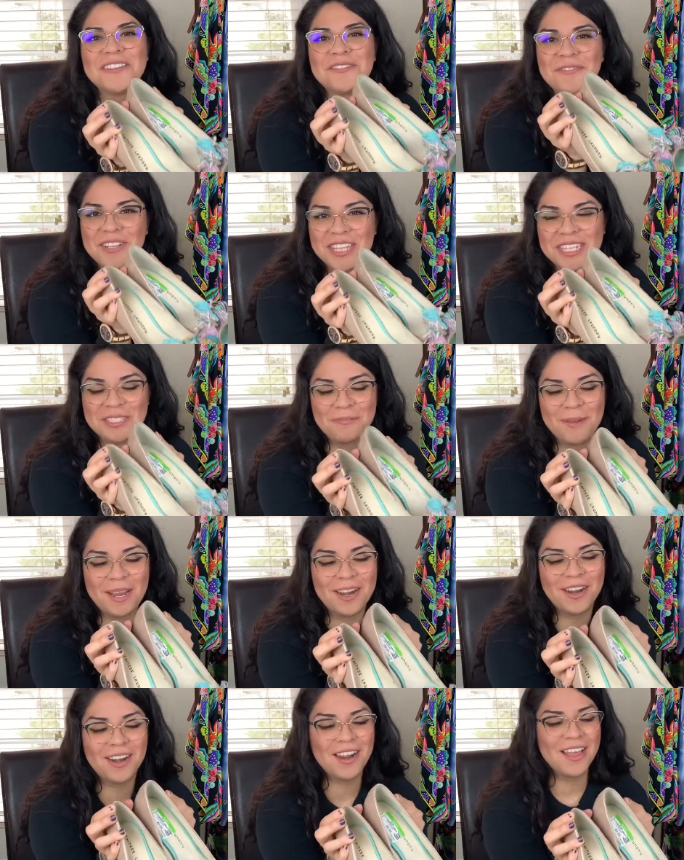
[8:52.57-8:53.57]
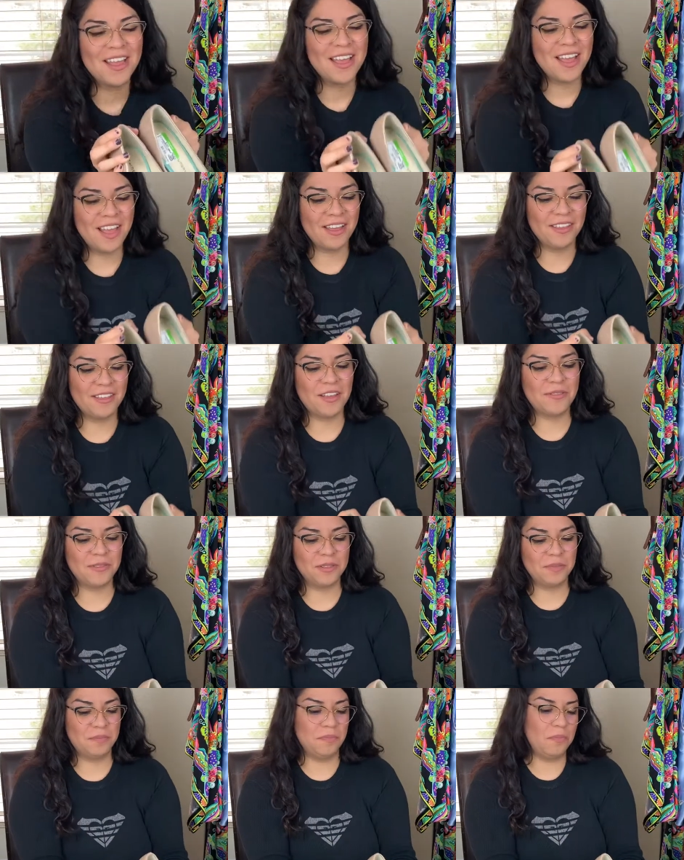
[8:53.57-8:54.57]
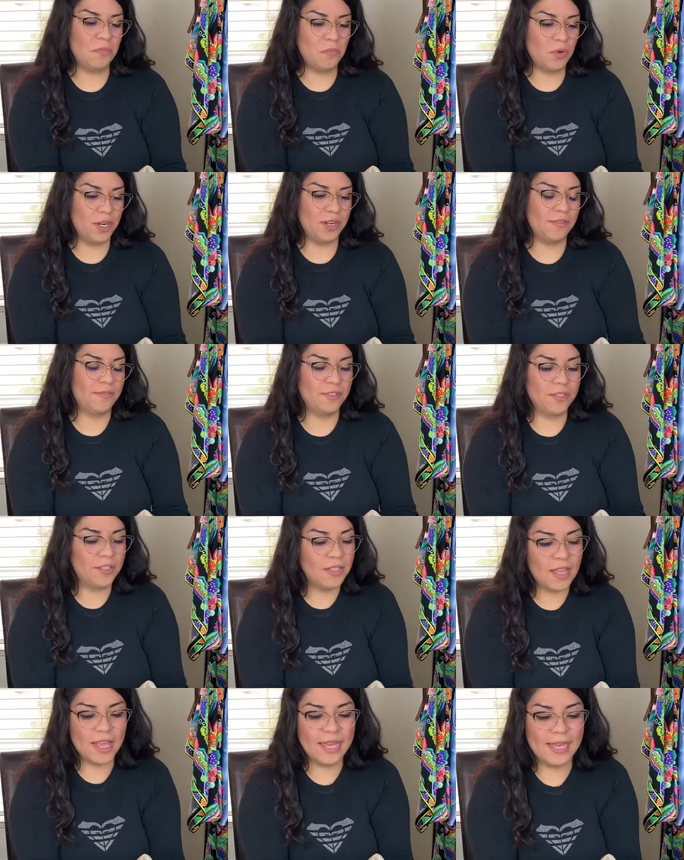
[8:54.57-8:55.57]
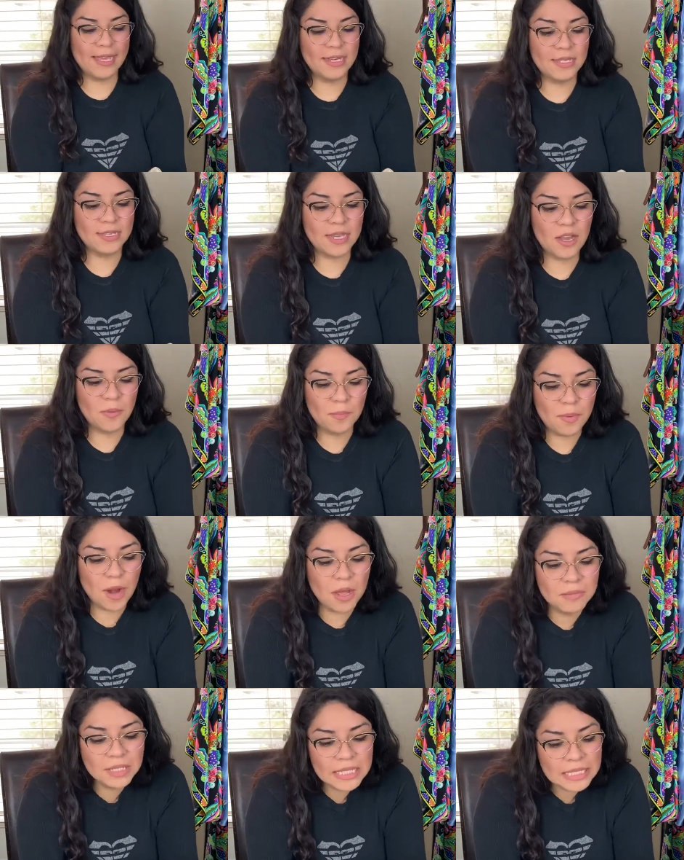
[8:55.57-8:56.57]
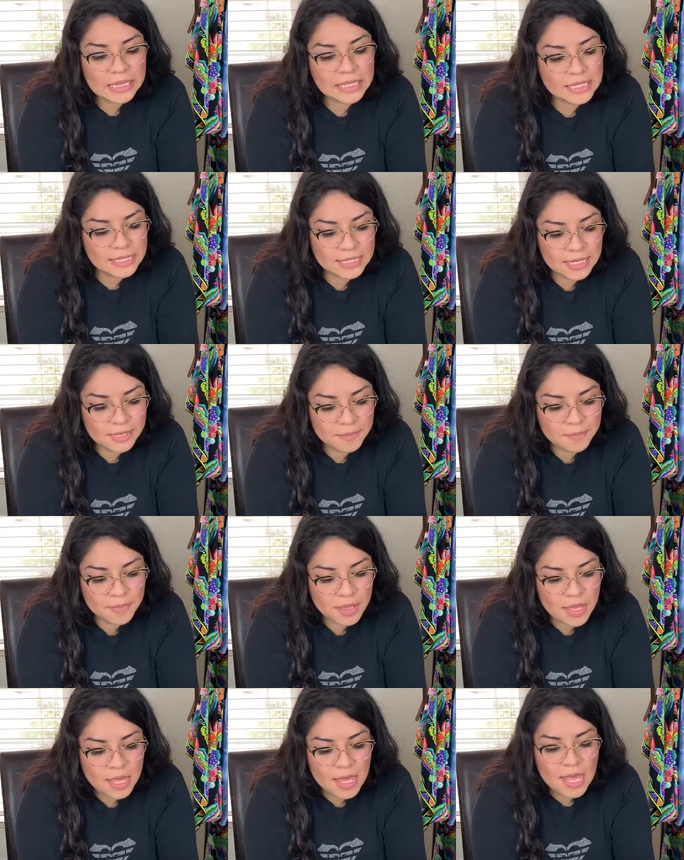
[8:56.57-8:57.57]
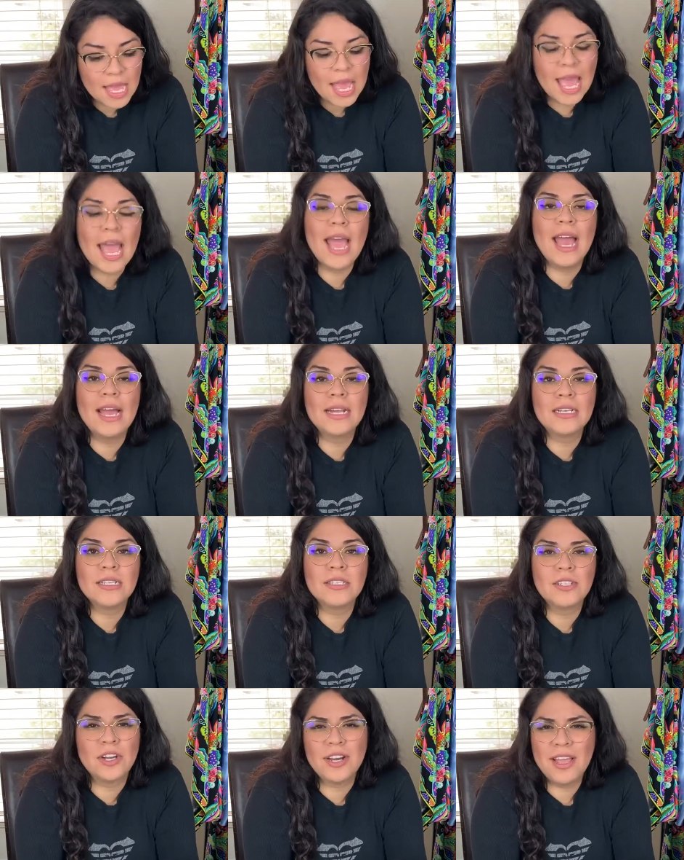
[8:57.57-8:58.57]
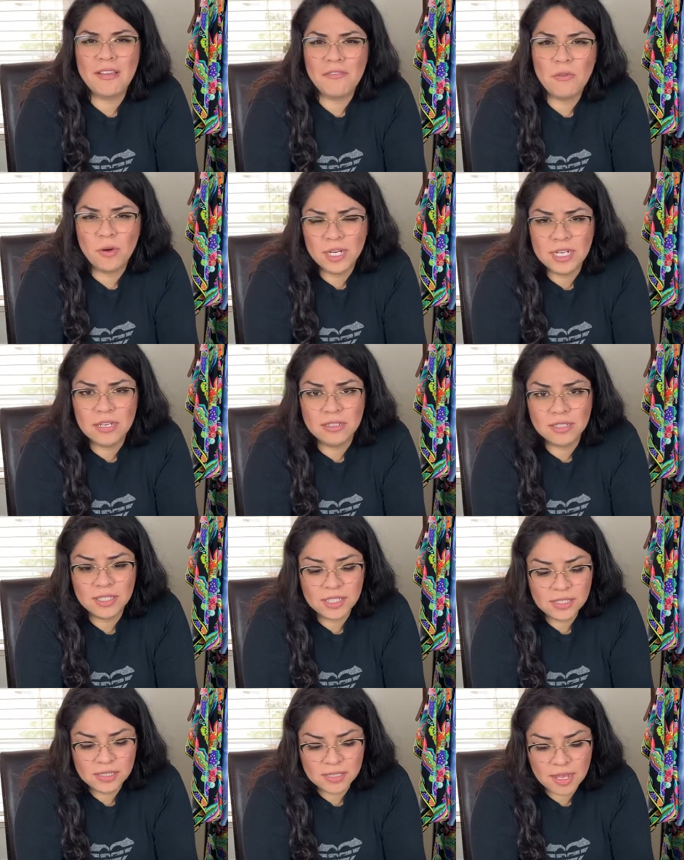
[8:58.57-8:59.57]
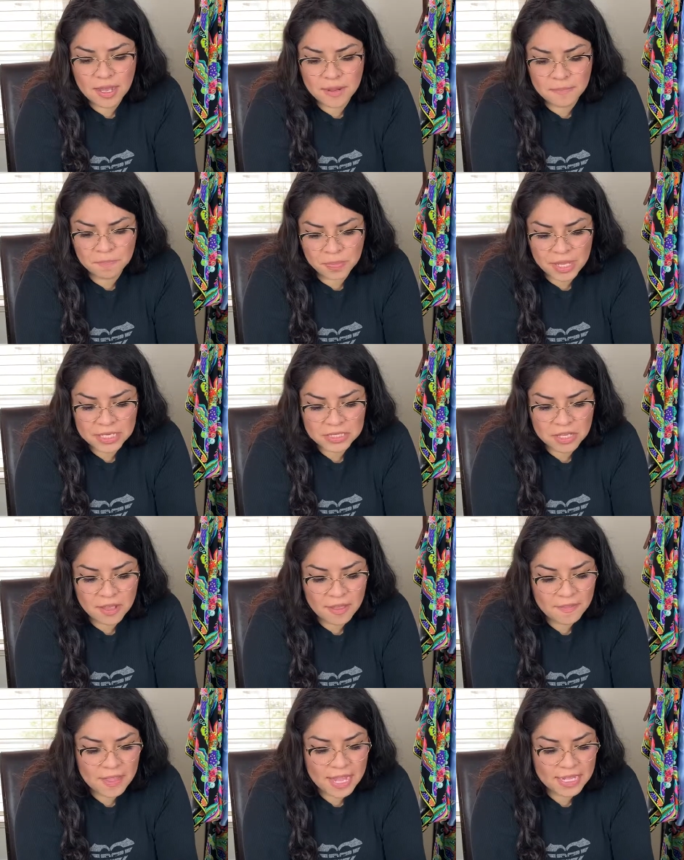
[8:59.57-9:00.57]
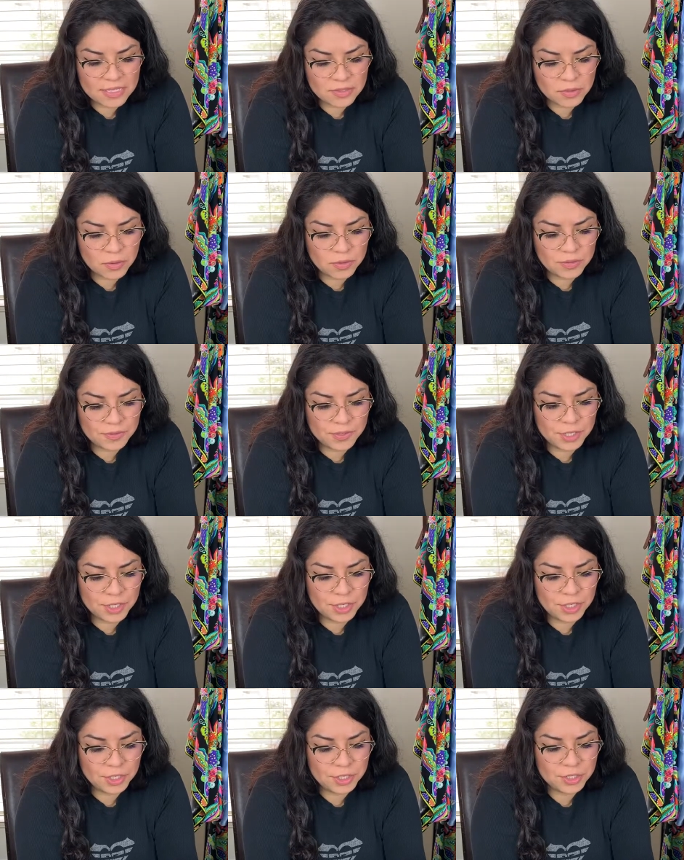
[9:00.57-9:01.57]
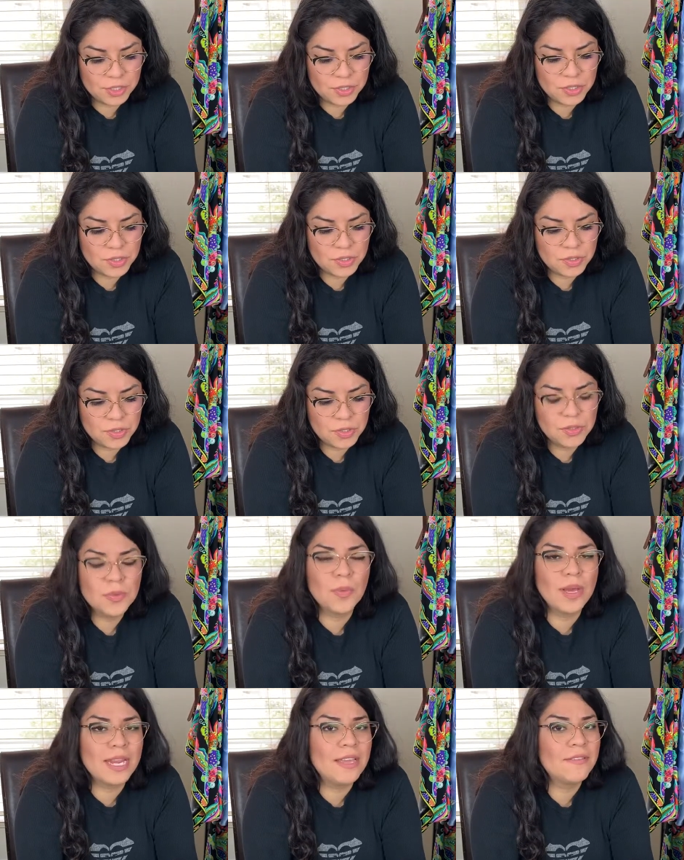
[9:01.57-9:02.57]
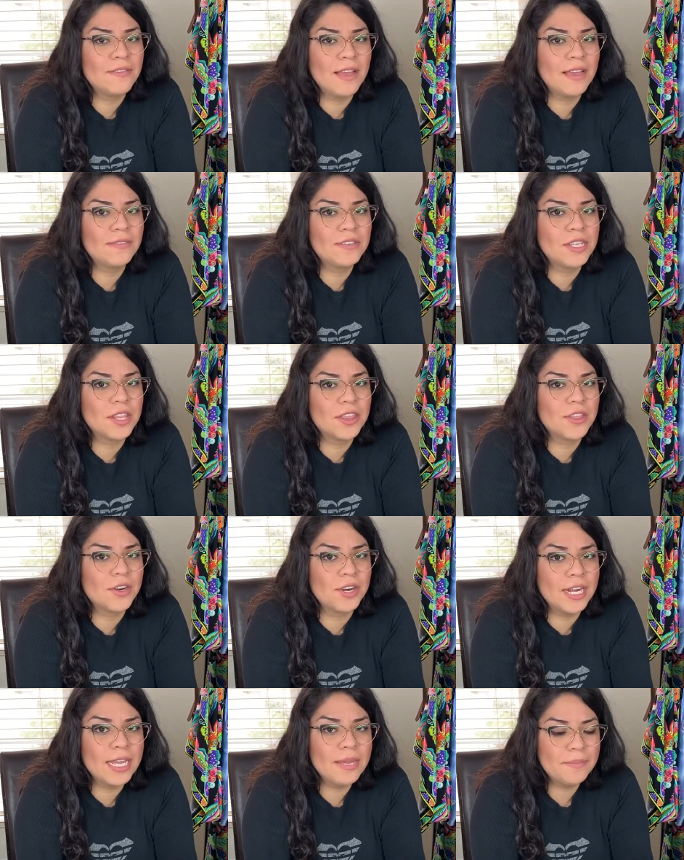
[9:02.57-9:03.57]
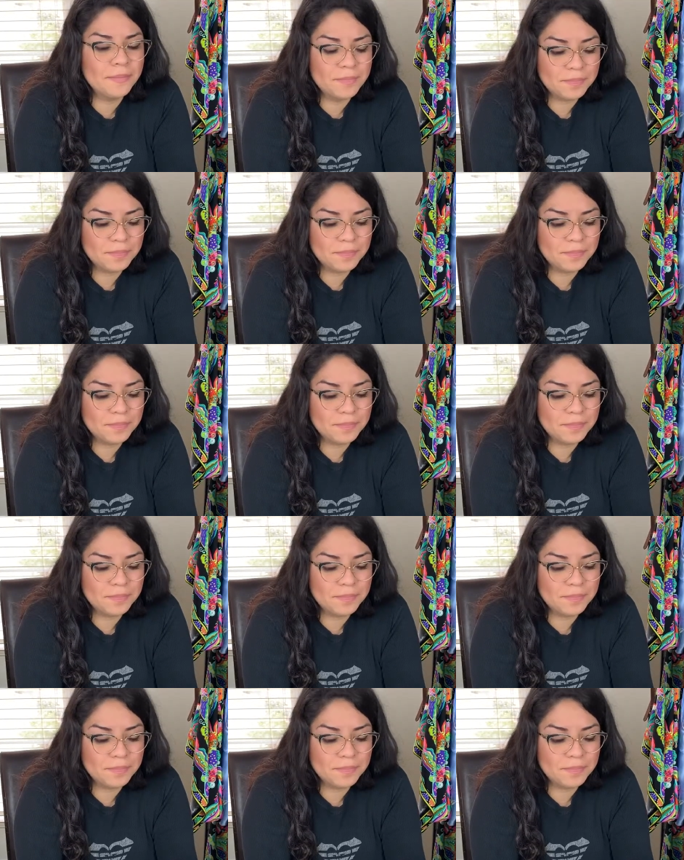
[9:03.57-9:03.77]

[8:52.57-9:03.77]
for this pair. I thought was wonderful. And I'll probably list them starting at $40. I saw that they had sold for $25 to $30.